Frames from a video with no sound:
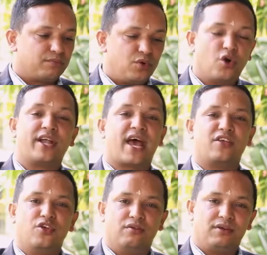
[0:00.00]
Noida
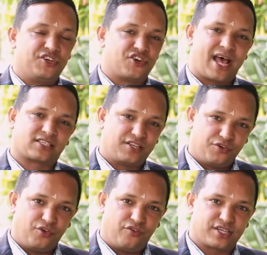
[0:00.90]
International
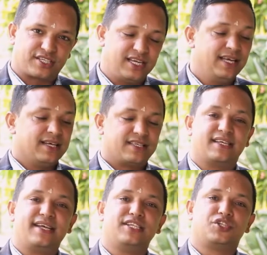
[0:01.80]
University.
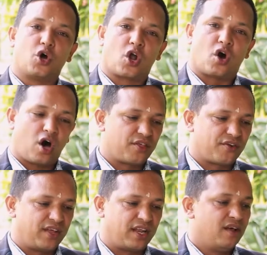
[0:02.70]
She is none other
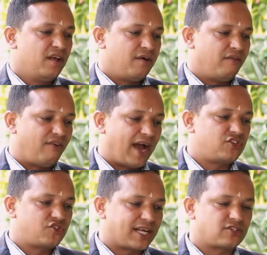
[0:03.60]
than
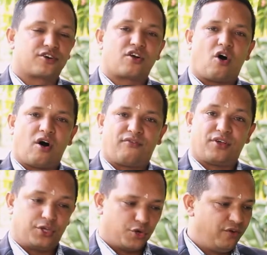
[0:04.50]
Vice-Chancellor of
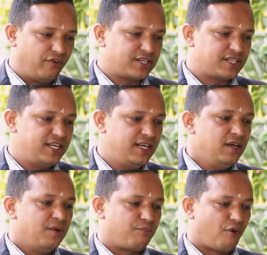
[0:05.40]
University,
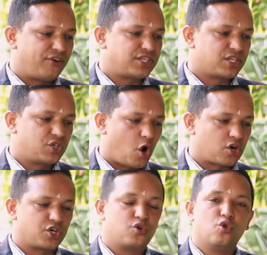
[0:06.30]
Professor
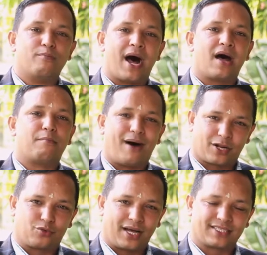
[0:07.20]
Dr. Uma
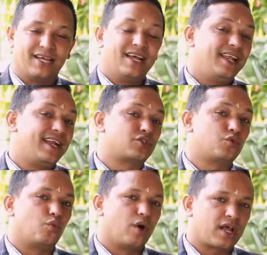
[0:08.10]
Bhardwaj. Let's
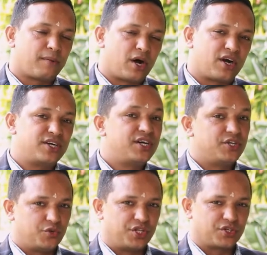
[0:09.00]
welcome her
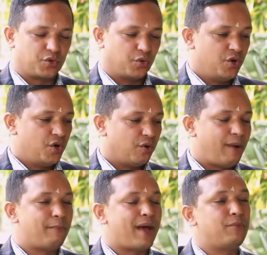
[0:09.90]
to the show.
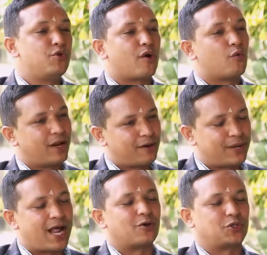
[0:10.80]
Uma ma'am, you are welcome
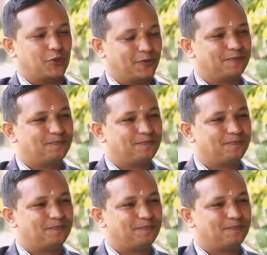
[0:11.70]
on our show.